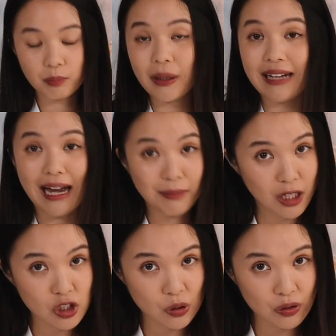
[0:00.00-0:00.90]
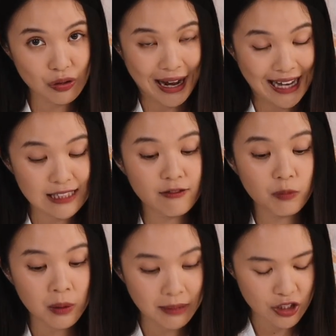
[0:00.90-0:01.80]
but I made sure to ask for
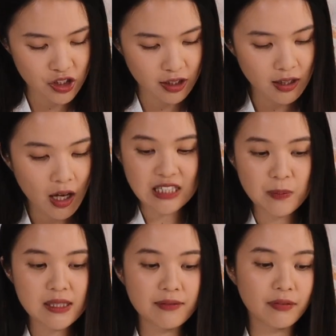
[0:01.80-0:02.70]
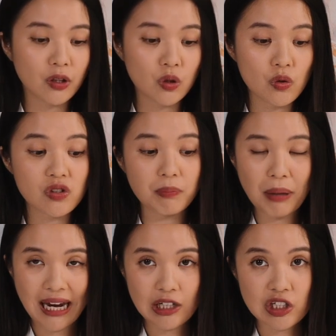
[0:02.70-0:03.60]
permission. I specifically used the
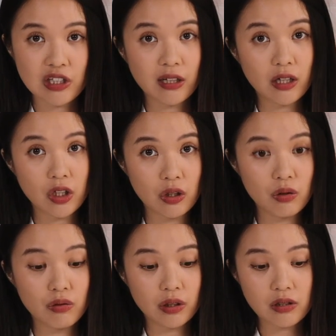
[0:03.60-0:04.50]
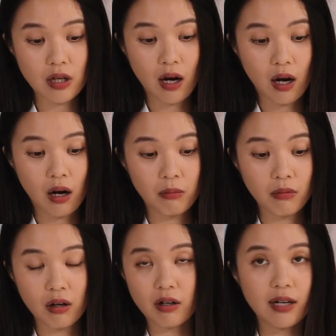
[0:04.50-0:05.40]
pages that I knew that Tom
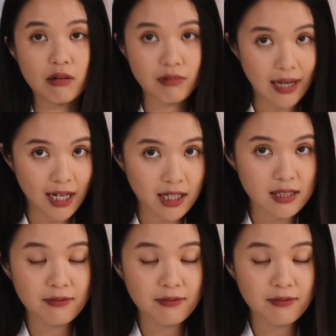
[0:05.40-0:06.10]
already read, is